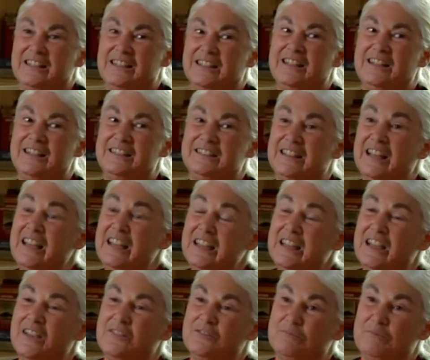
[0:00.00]
And they
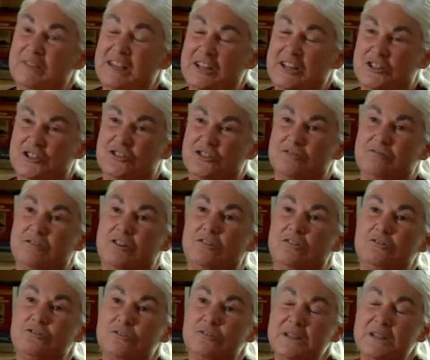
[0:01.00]
have managed to
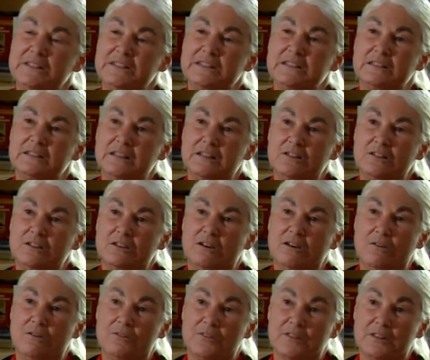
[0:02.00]
grow tremendously
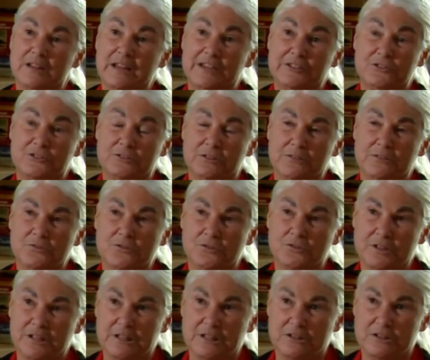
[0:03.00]
over the last 30,
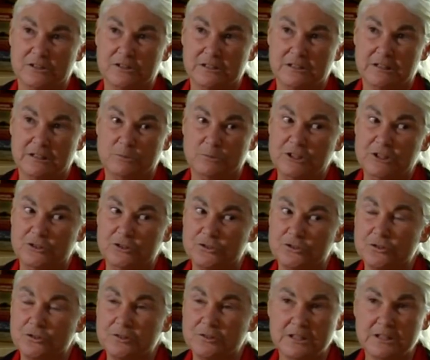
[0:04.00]
40 years. We use
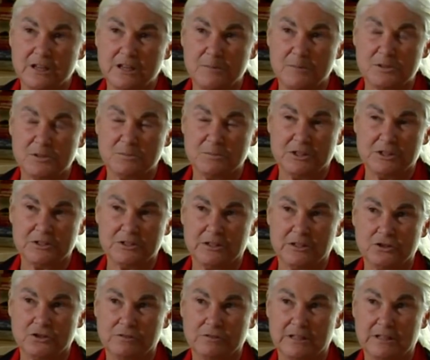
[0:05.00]
30 times as much
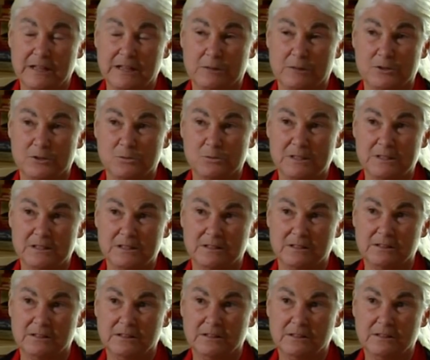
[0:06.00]
sunscreen now as we did
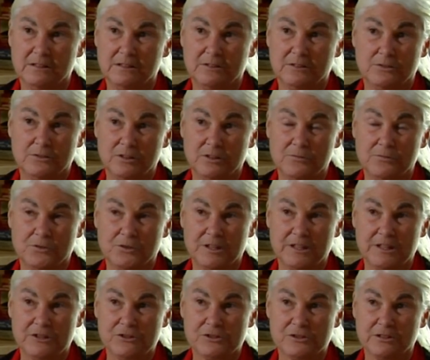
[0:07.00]
30, 40
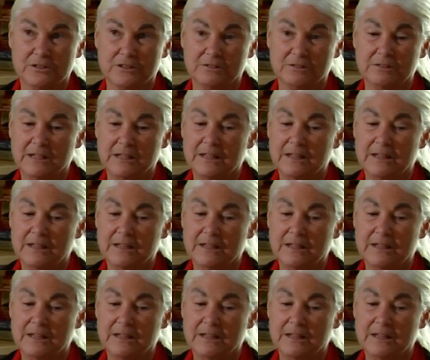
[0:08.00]
years ago,